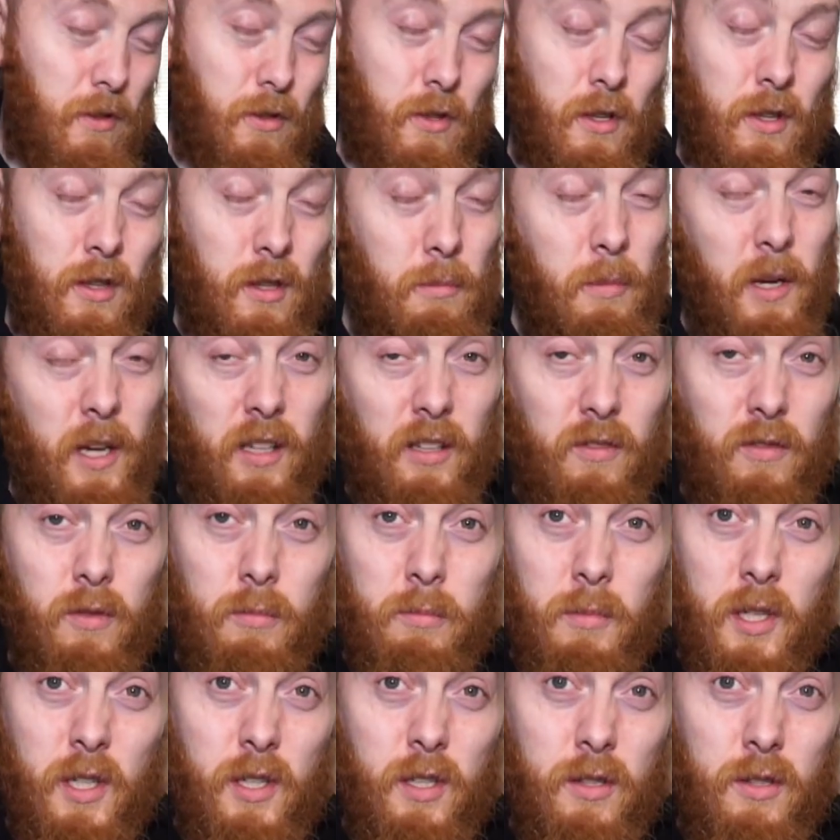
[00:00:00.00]
in the back of your
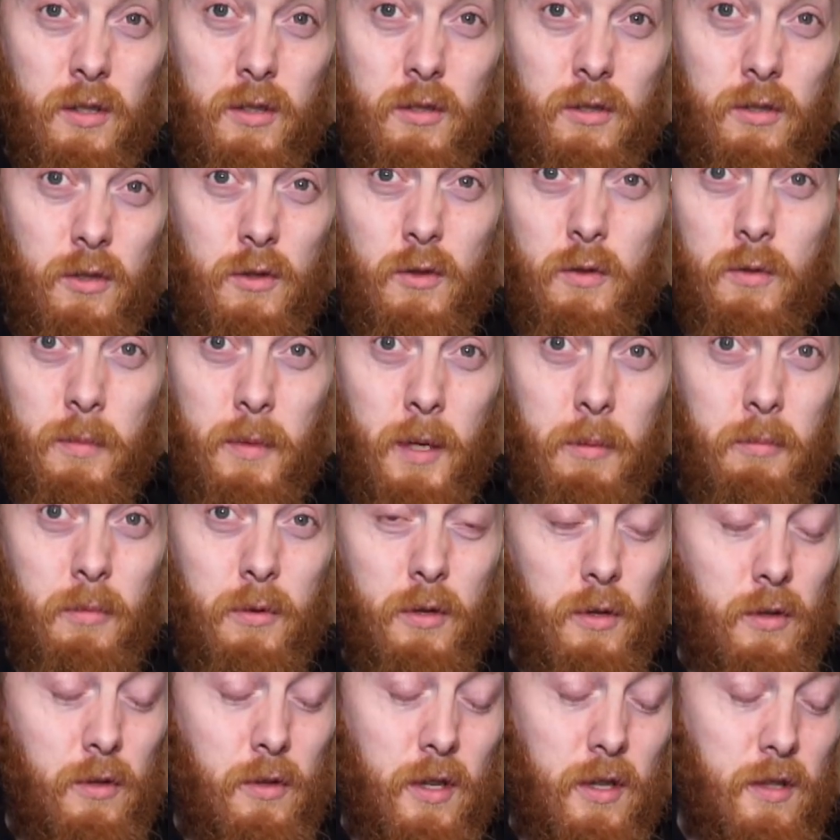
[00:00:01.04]
mind, just
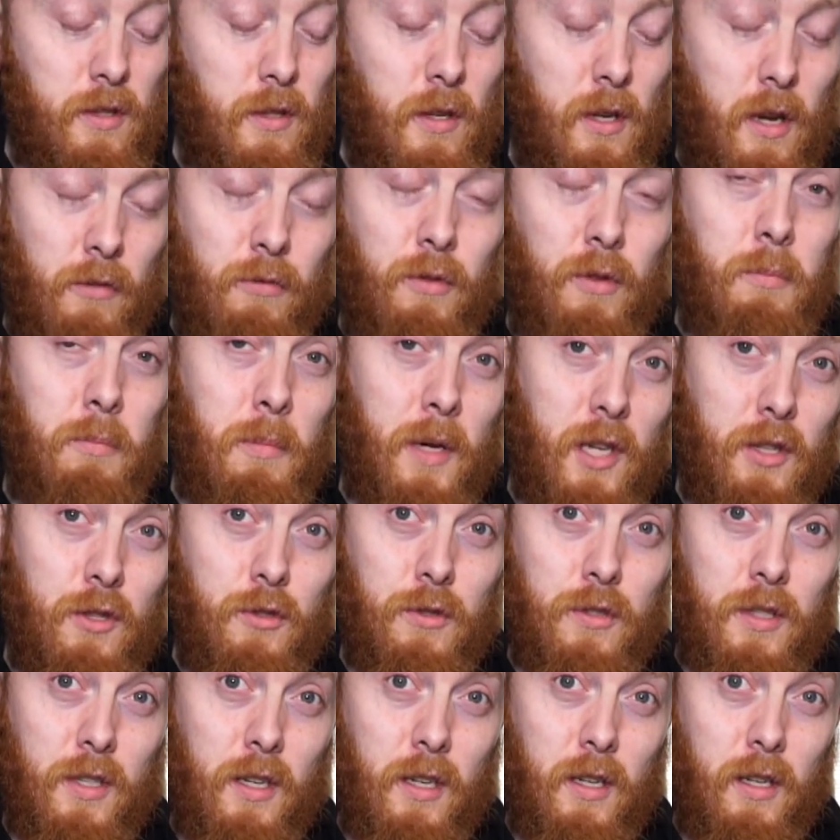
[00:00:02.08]
remember that every major
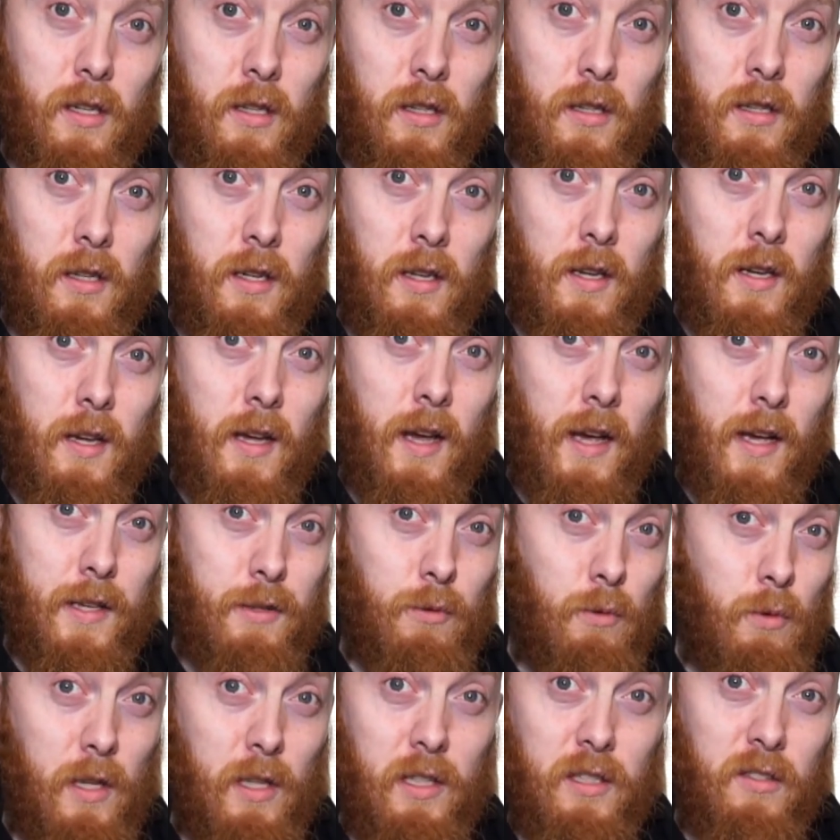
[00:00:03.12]
scale has
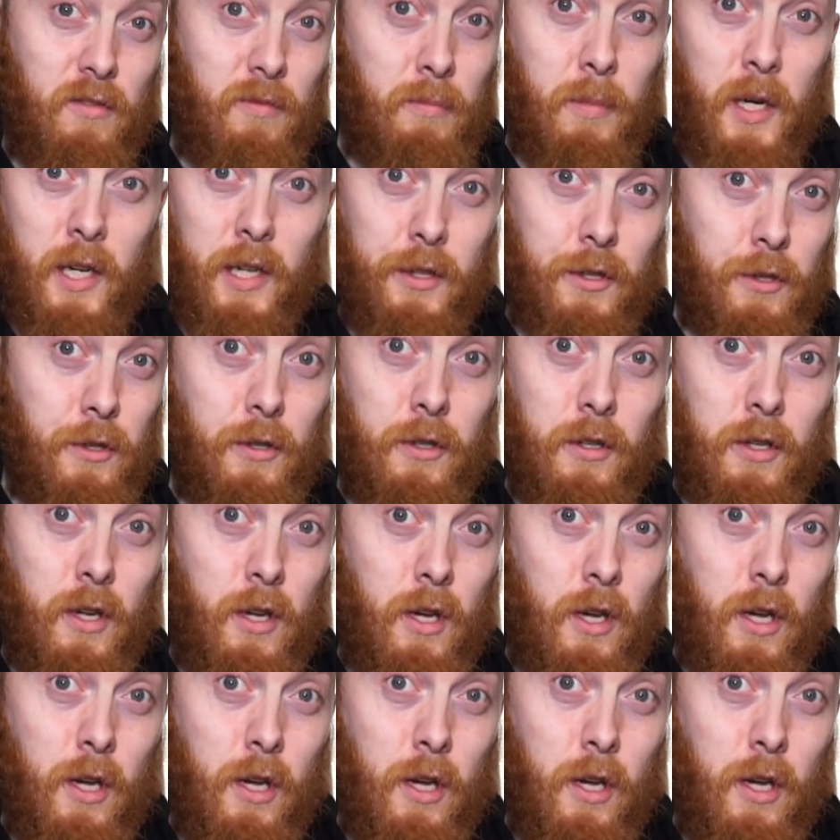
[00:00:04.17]
a relative minor,